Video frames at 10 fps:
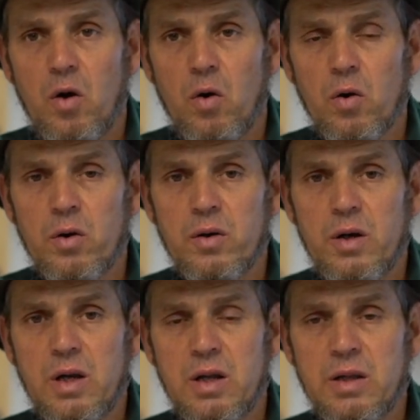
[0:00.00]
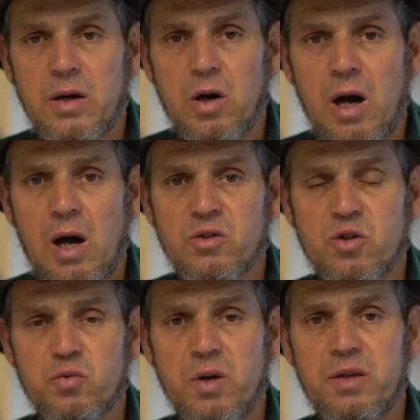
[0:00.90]
or in the
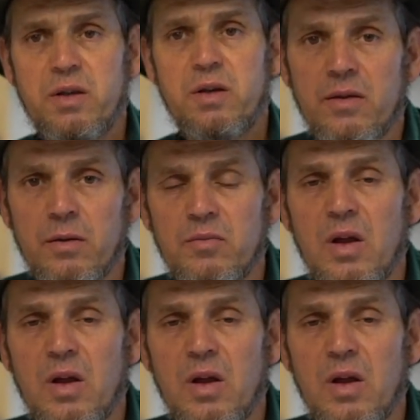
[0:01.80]
houses with the